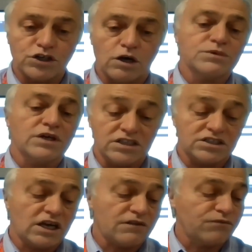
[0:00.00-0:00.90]
so they
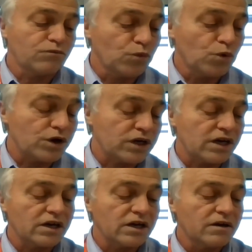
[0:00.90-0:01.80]
become familiar with
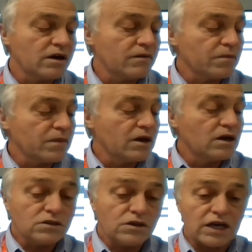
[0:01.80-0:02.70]
workshops and a safe
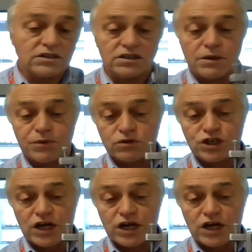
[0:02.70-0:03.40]
working.